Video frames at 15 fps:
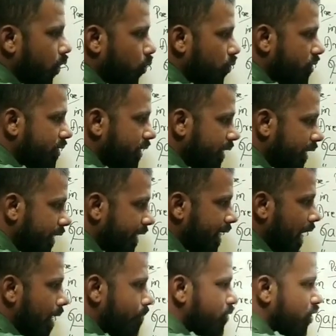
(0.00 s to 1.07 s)
you could see the
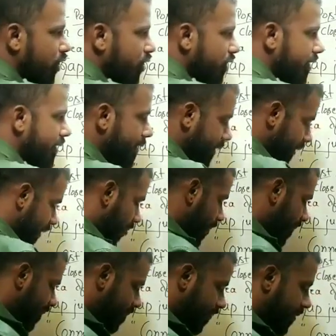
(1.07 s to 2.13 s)
gap
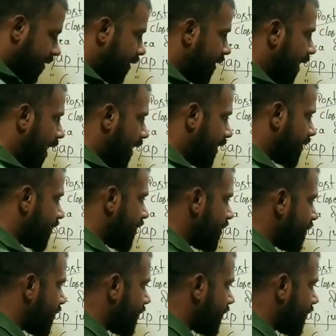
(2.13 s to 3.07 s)
junctions like